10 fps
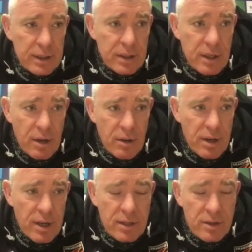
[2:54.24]
you know,
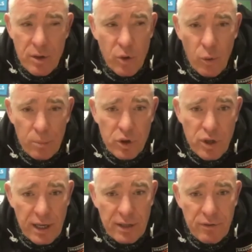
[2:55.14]
it's an enormous
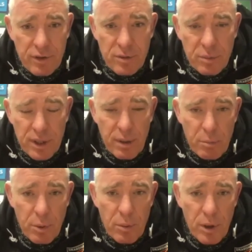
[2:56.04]
challenge for us the
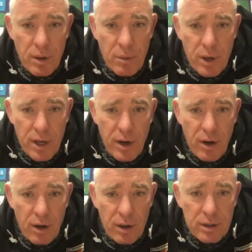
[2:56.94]
weekend, but we
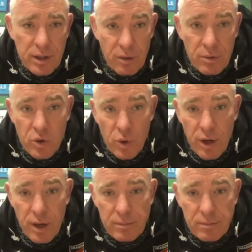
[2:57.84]
are going to enjoy
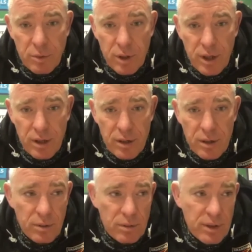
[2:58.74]
it. We're going
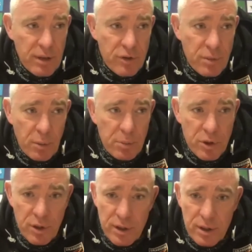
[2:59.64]
to give some
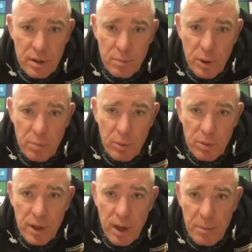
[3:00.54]
opportunities to people
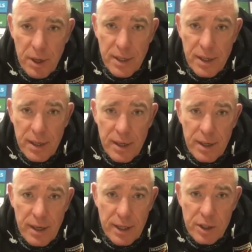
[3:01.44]
to come in,
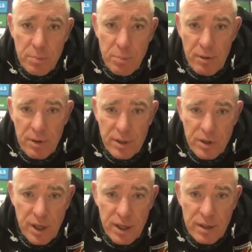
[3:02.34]

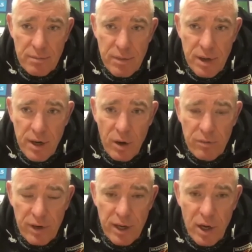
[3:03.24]
experience it, and
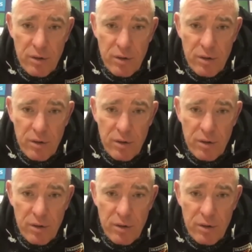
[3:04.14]
hopefully learn